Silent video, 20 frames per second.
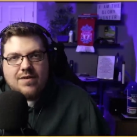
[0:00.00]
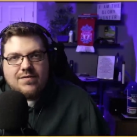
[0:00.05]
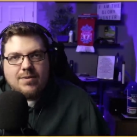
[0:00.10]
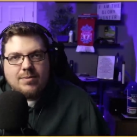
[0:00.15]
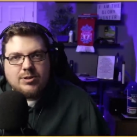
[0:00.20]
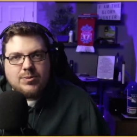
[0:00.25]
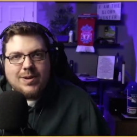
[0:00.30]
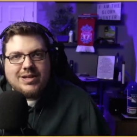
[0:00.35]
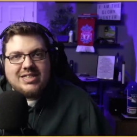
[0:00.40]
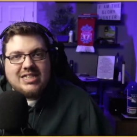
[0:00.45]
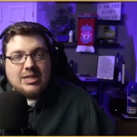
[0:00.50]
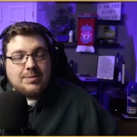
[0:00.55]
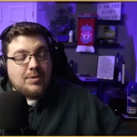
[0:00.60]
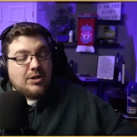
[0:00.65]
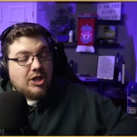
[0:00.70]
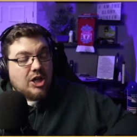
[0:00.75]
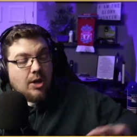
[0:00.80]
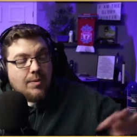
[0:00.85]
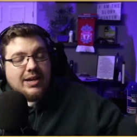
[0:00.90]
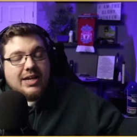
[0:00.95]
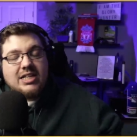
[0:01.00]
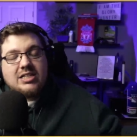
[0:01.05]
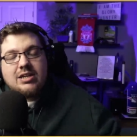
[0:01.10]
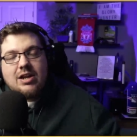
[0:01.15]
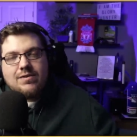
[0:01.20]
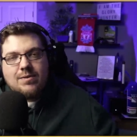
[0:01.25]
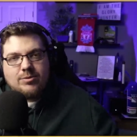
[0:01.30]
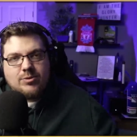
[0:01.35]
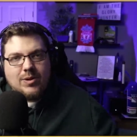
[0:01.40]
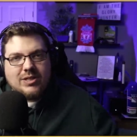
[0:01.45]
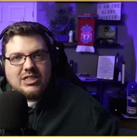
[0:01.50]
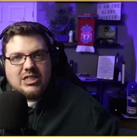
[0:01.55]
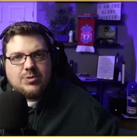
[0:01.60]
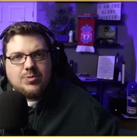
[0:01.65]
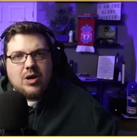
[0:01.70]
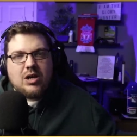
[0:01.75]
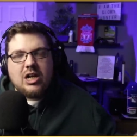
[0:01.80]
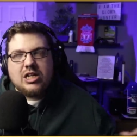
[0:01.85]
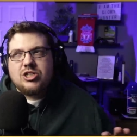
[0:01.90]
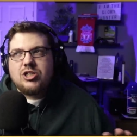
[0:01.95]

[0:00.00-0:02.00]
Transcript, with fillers: FM20, but going into FM21.